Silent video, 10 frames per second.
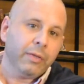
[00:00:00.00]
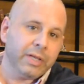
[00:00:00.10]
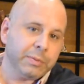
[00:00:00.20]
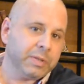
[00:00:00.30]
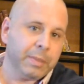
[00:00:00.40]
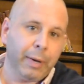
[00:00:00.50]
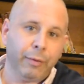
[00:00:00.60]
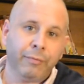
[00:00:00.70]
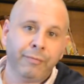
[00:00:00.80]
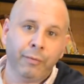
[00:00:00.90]
This was
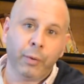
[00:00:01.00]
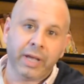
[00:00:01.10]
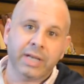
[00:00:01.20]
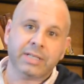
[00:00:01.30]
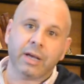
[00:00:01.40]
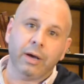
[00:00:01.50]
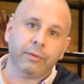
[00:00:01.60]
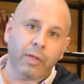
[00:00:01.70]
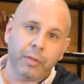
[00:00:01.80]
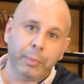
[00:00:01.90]
about 4 years ago
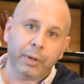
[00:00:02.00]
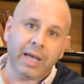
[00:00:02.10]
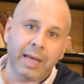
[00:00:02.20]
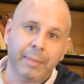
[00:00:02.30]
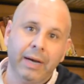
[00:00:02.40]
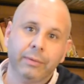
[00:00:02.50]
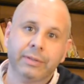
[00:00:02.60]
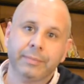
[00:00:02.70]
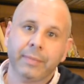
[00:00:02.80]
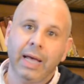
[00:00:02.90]
that the book came
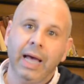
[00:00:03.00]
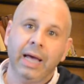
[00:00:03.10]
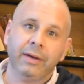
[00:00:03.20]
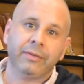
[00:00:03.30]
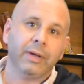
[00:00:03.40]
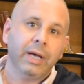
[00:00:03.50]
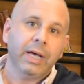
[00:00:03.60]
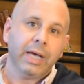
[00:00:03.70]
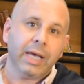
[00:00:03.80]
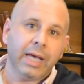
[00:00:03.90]
out, and
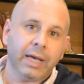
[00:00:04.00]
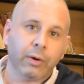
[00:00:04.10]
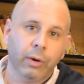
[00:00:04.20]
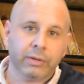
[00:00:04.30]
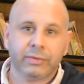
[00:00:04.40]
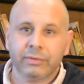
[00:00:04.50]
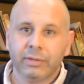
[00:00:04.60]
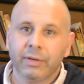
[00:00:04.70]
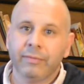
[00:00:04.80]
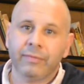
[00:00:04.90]
it got
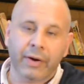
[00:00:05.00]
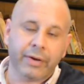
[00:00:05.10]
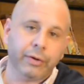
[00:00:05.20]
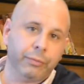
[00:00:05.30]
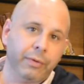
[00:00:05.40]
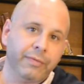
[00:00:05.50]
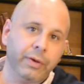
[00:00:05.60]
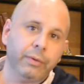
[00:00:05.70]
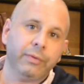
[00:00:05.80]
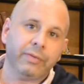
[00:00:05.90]
very good
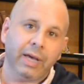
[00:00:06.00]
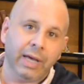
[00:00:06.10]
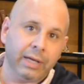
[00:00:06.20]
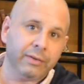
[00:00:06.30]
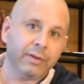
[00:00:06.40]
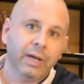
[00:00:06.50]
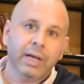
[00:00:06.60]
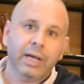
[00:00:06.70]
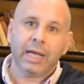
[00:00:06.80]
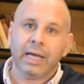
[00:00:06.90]
reviews, and
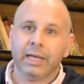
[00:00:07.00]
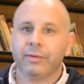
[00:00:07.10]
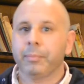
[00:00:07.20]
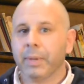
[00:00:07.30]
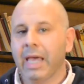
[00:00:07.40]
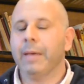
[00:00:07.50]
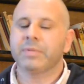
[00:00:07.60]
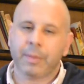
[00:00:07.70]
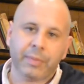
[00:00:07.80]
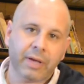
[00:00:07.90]
it
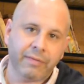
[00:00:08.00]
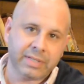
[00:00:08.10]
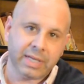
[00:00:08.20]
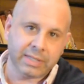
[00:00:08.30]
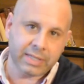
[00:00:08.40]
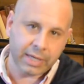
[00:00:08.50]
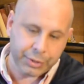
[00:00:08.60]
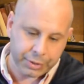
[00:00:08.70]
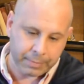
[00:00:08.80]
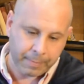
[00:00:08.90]
became something of a
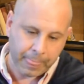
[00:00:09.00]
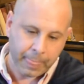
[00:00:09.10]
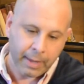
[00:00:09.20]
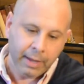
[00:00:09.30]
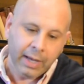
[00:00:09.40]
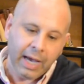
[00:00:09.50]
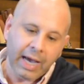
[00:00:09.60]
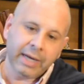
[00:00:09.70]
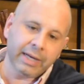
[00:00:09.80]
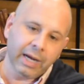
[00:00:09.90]
sensation.
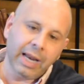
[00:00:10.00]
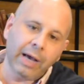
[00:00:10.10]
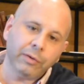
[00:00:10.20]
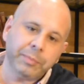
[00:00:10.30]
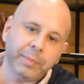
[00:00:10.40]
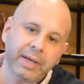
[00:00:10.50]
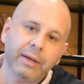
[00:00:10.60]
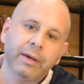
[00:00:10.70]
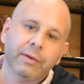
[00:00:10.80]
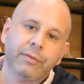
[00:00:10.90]
And it allowed
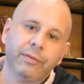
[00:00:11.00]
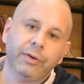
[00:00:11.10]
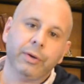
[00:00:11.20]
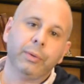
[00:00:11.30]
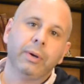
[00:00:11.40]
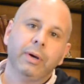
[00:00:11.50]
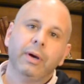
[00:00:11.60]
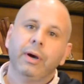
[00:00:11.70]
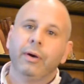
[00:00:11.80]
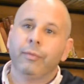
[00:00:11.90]
me to
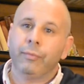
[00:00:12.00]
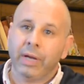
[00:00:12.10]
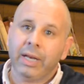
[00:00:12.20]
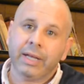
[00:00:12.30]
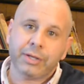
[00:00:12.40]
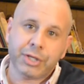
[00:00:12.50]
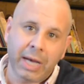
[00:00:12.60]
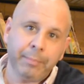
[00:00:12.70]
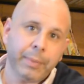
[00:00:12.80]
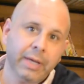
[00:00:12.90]
really
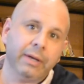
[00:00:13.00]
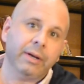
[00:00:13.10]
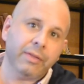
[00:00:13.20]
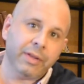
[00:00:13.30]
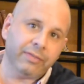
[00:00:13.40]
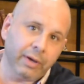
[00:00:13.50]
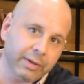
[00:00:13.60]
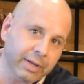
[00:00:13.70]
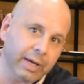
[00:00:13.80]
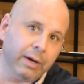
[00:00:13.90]
champion this
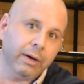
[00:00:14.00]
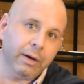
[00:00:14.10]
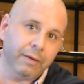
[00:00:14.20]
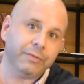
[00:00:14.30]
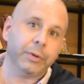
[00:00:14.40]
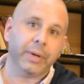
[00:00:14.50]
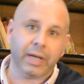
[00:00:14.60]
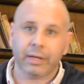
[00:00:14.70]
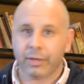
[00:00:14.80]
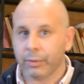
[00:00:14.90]
idea of
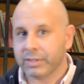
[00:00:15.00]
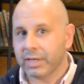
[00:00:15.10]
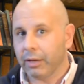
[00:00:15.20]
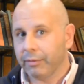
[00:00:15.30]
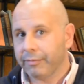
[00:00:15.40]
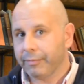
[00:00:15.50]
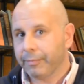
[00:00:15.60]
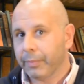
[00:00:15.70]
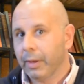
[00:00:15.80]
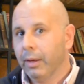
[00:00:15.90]
doing it yourself.
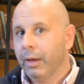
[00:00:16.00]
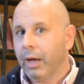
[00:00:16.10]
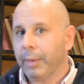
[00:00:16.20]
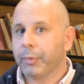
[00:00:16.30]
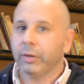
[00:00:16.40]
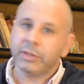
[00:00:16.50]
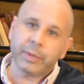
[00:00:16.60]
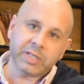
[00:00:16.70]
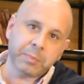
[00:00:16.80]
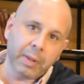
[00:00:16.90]
I'm going
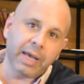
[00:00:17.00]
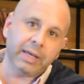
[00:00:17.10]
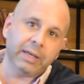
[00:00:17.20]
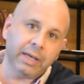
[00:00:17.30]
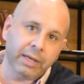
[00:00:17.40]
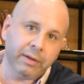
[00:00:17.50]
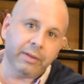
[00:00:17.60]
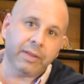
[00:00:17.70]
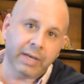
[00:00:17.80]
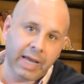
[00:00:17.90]
to explain
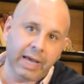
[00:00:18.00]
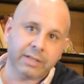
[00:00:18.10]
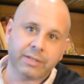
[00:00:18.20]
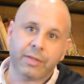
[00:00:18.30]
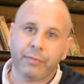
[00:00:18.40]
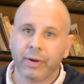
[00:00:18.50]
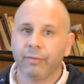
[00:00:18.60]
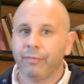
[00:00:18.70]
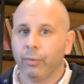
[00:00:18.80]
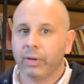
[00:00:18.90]
in the next 3
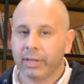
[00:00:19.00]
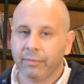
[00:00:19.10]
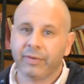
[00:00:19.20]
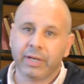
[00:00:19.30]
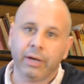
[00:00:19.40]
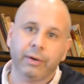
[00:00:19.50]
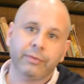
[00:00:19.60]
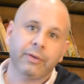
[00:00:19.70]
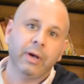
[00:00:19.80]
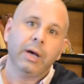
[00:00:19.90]
or 4 little
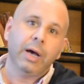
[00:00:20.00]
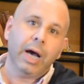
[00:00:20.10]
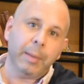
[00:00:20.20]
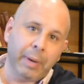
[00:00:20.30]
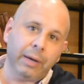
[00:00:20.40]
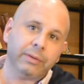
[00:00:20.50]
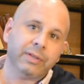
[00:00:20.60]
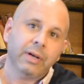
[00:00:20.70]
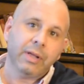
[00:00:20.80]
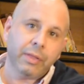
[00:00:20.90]
videos
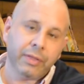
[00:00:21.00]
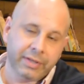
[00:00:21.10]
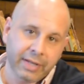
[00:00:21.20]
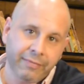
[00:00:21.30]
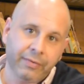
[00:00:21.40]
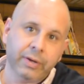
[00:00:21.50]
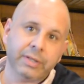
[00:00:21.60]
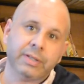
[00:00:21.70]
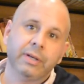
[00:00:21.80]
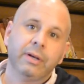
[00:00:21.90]
about the
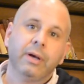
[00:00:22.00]
different